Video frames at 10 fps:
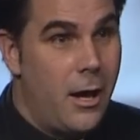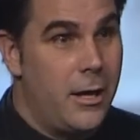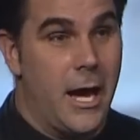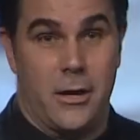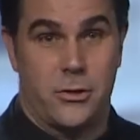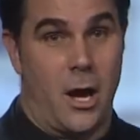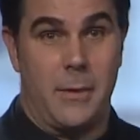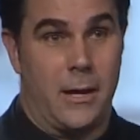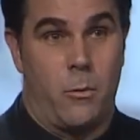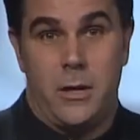Yeah, so I'm
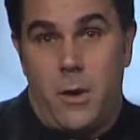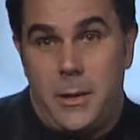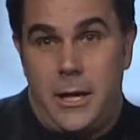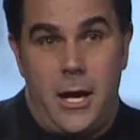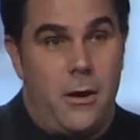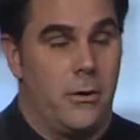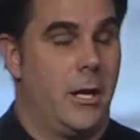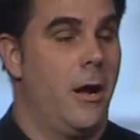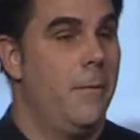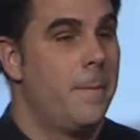like, what do you want me to do,
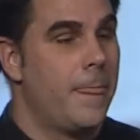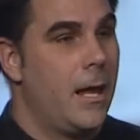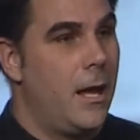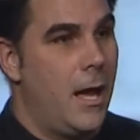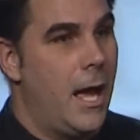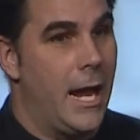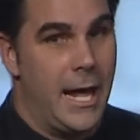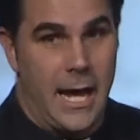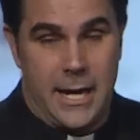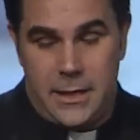And
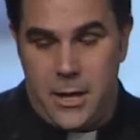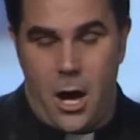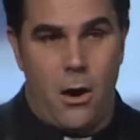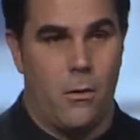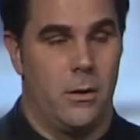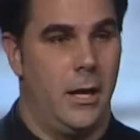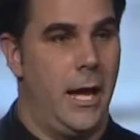I didn't know.